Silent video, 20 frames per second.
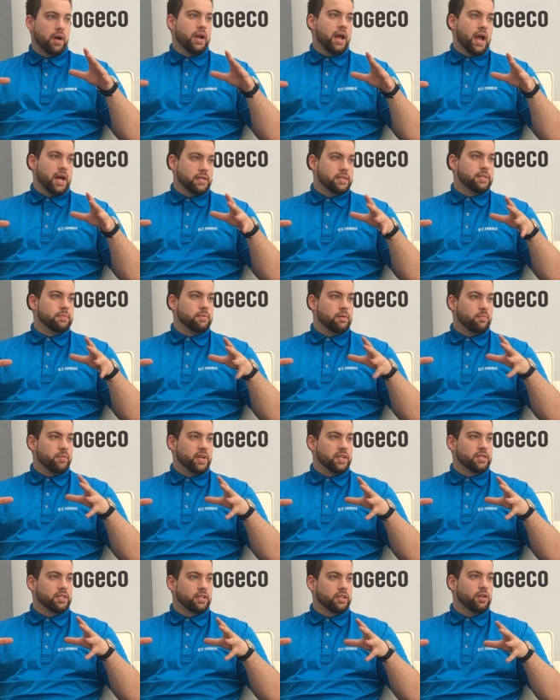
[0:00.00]
an estimate
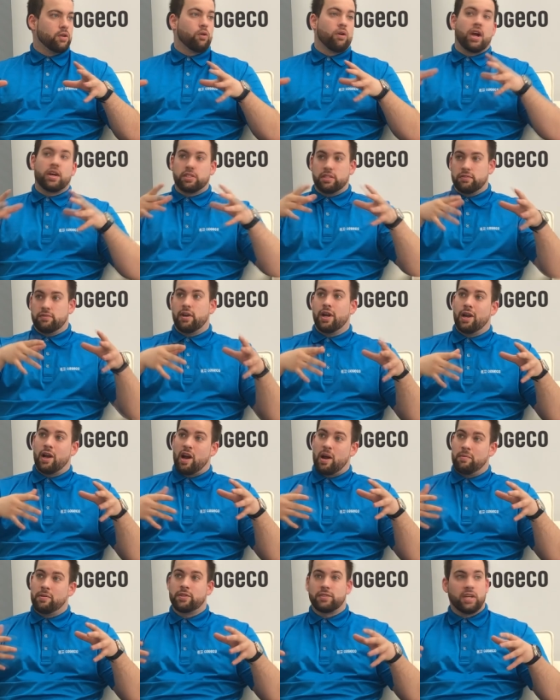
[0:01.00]
basically, or actually find
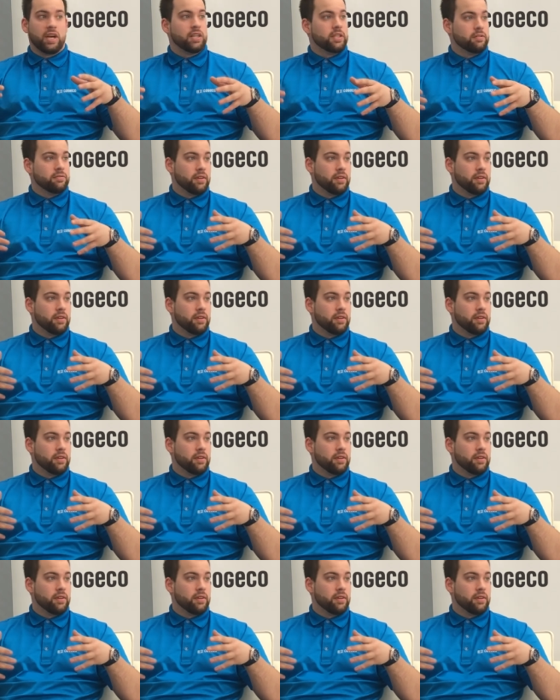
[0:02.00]
out how much that